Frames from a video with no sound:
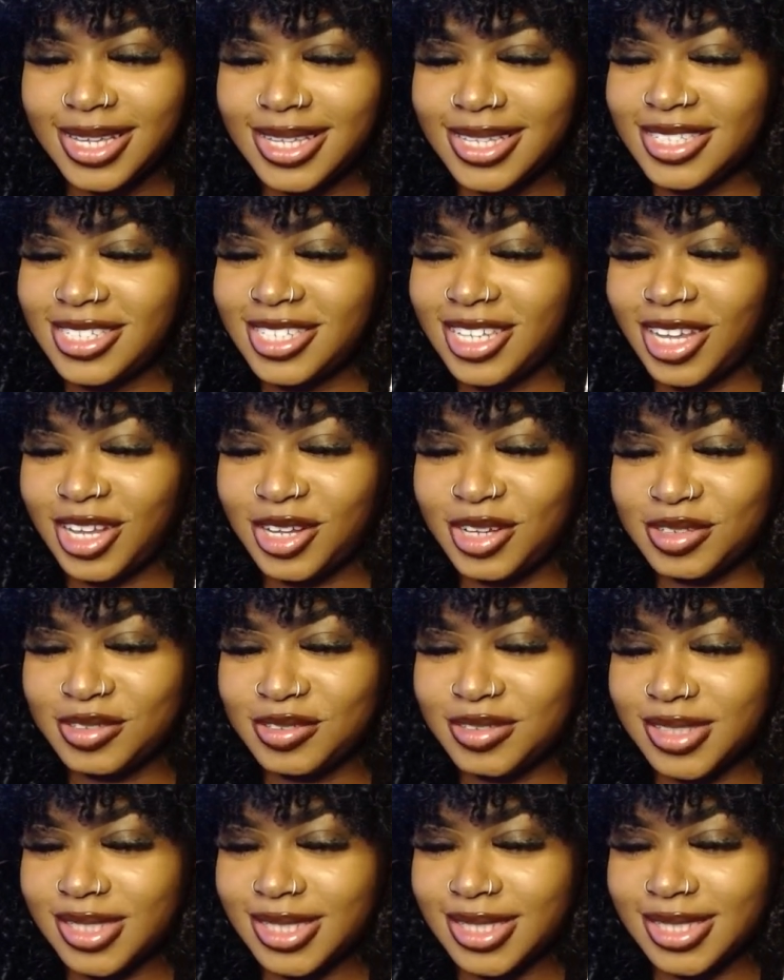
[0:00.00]
Don't
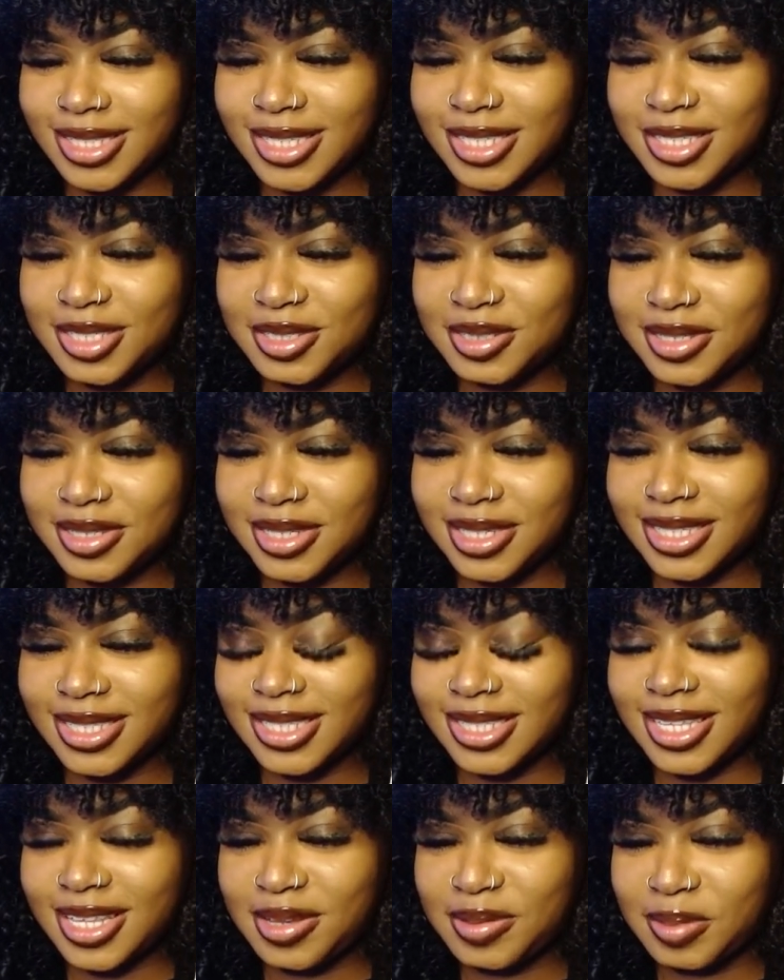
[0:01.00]
do this.
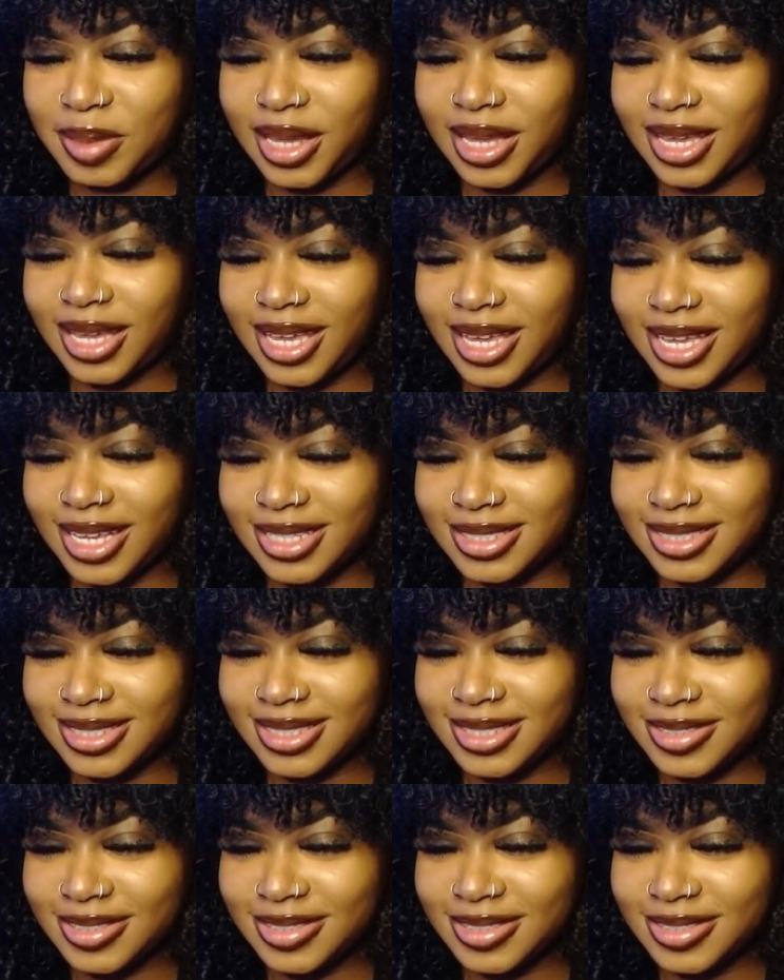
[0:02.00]
Oh my gosh.